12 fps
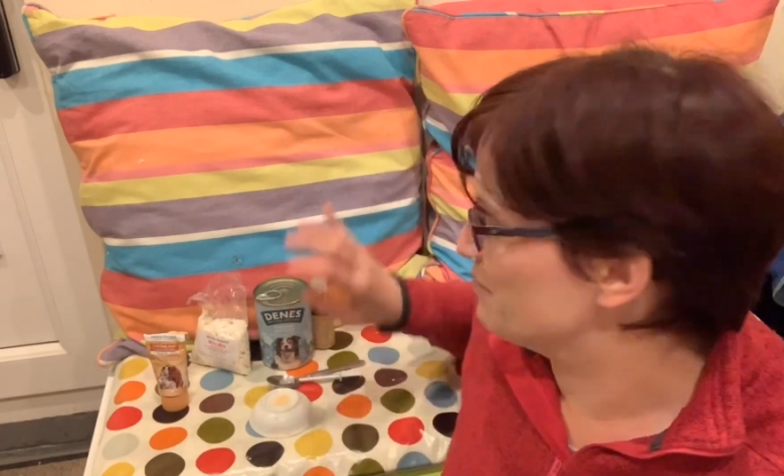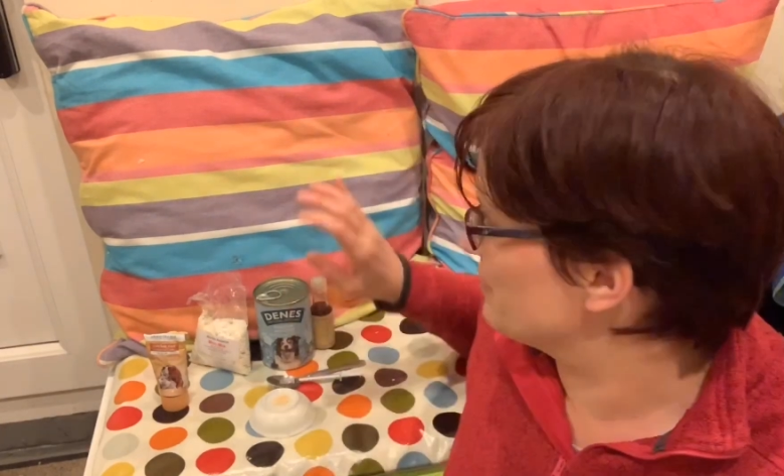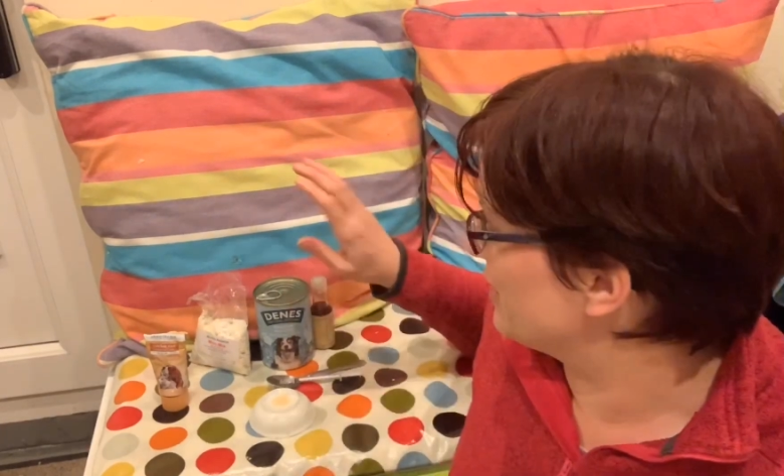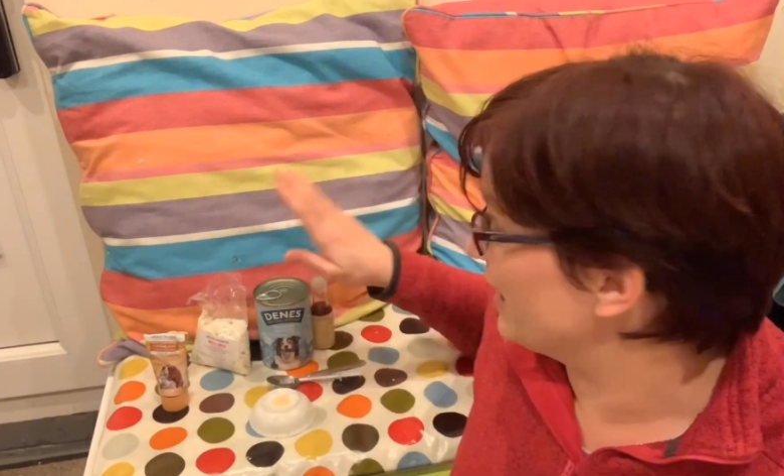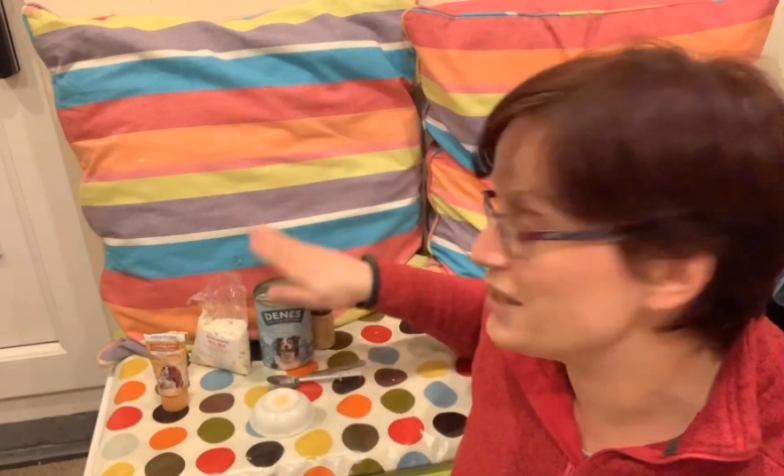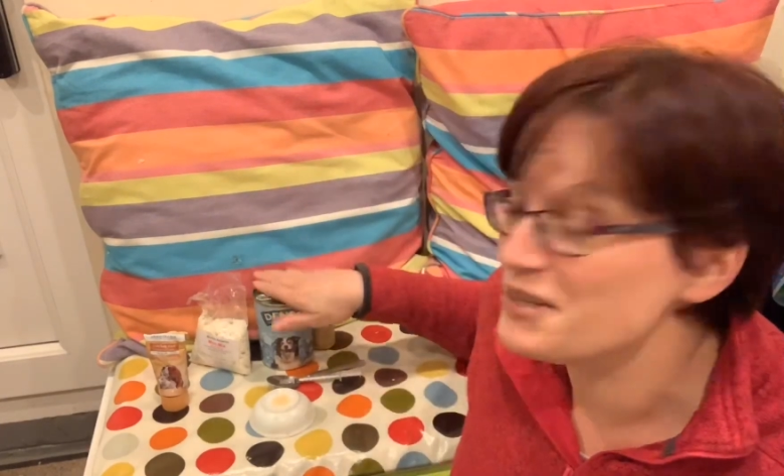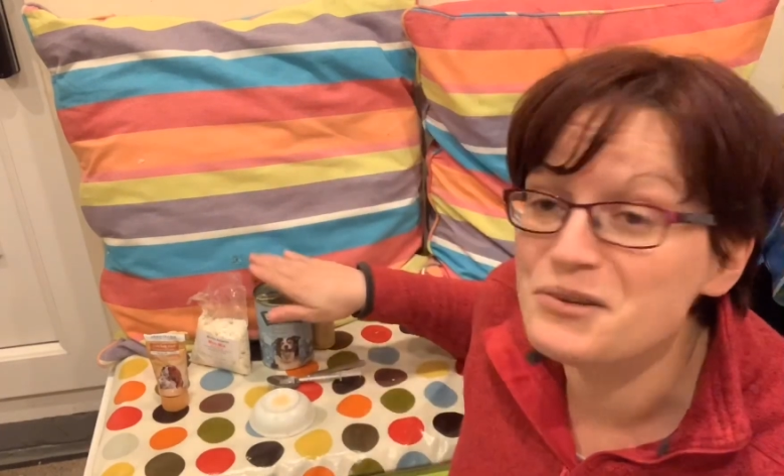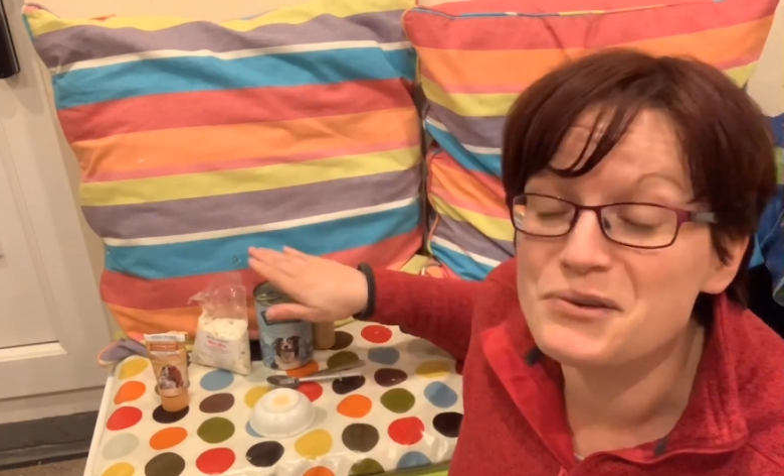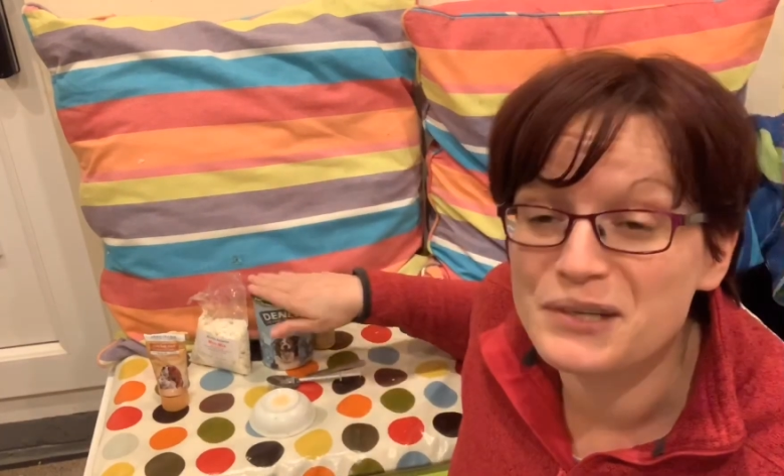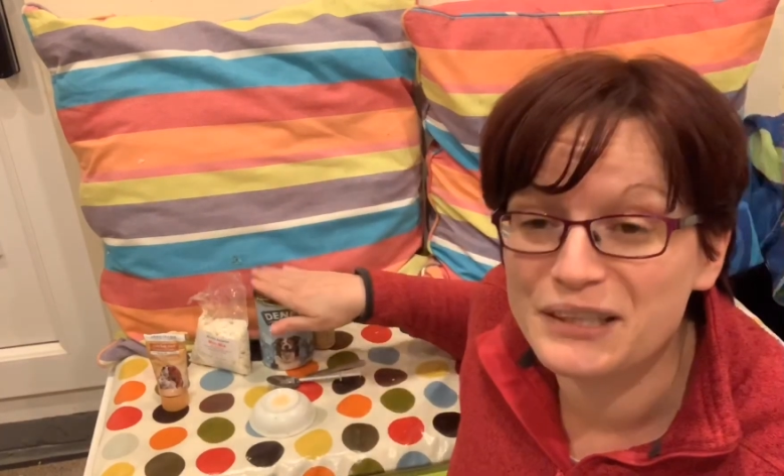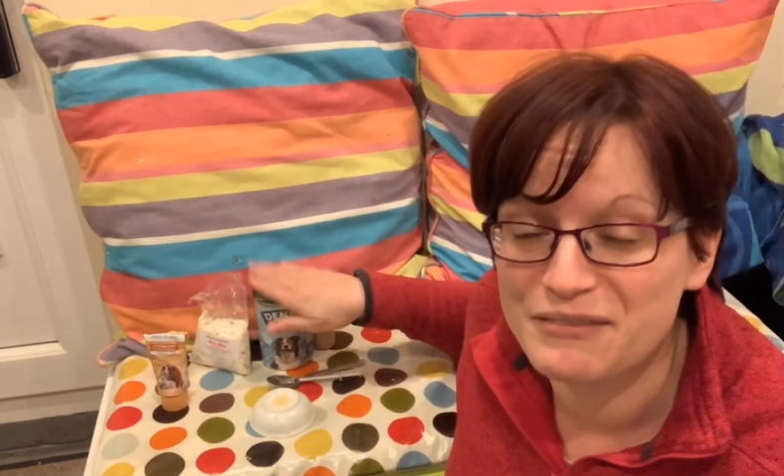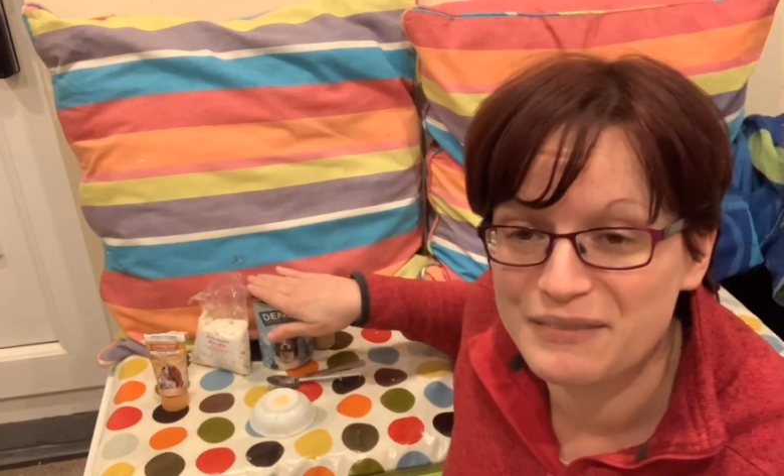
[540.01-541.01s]
That
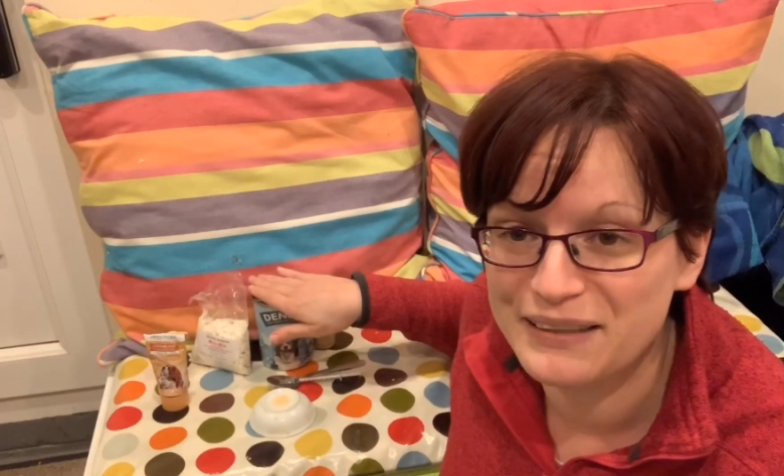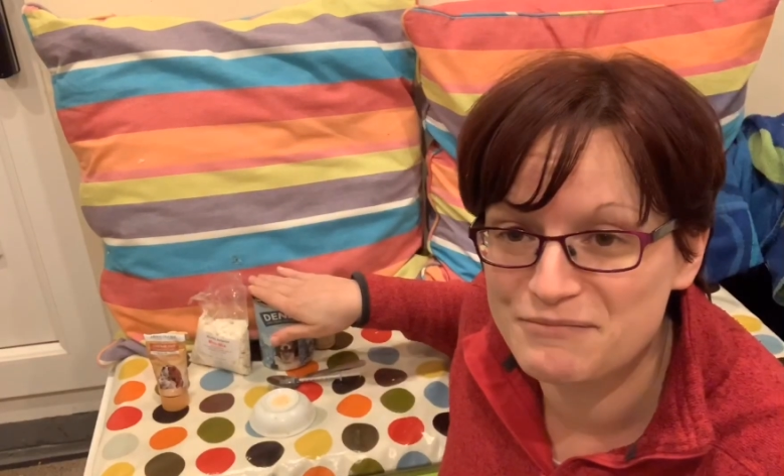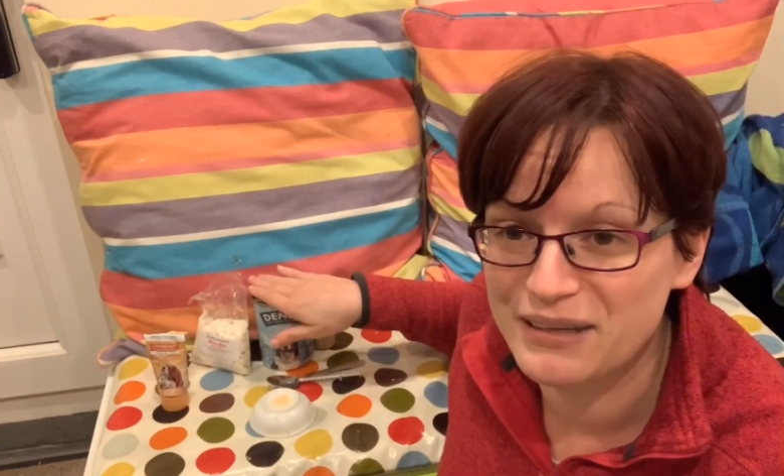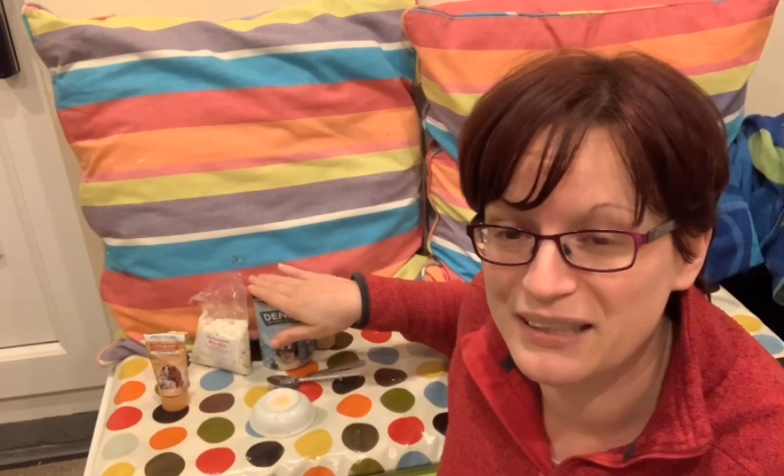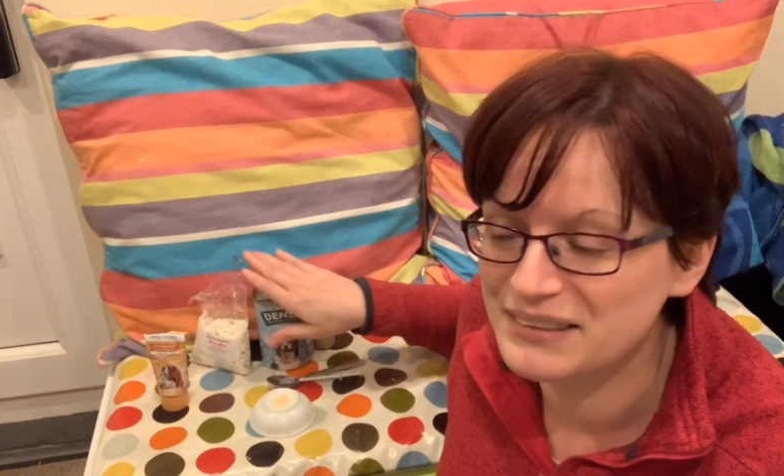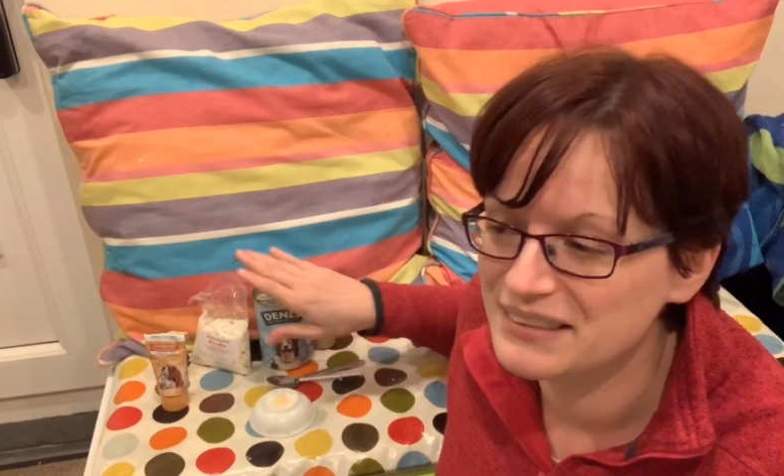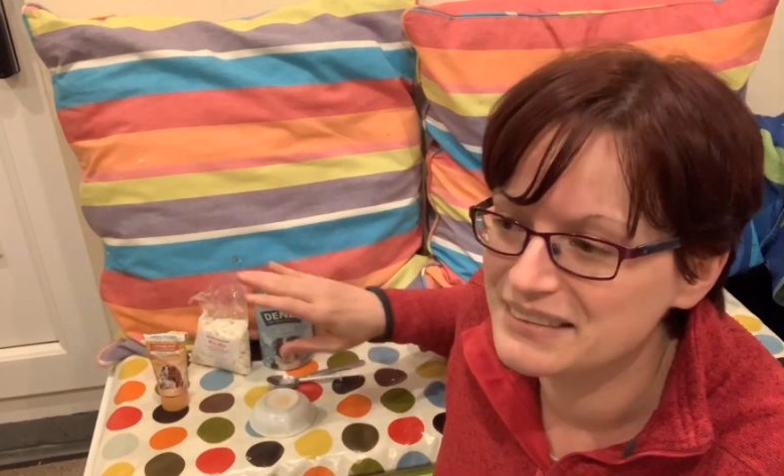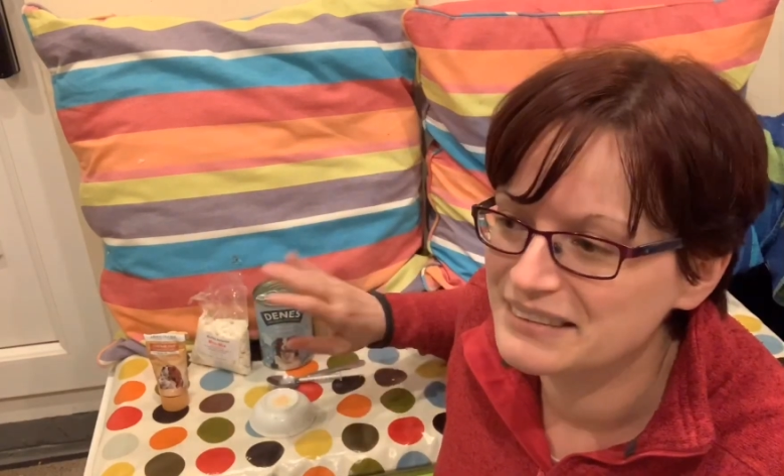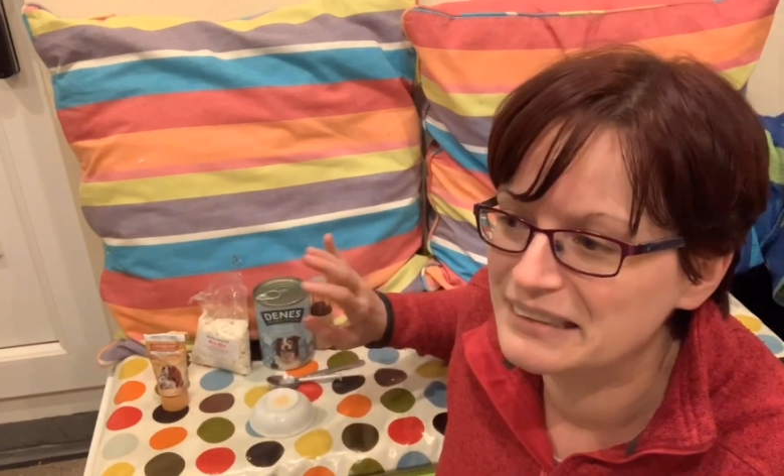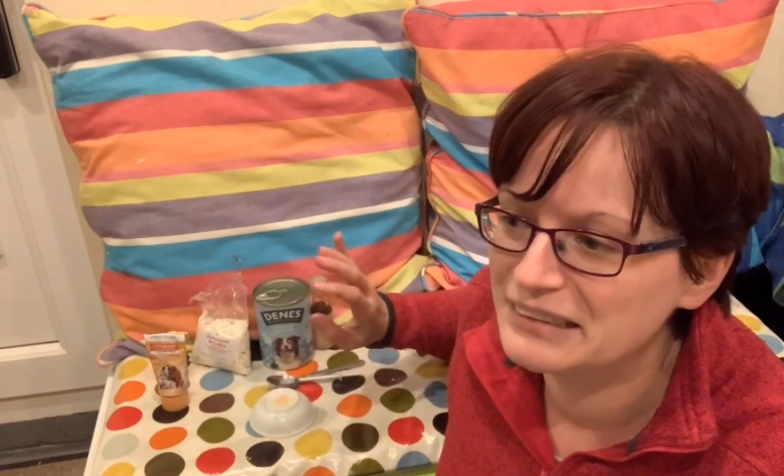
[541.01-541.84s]
usually passes.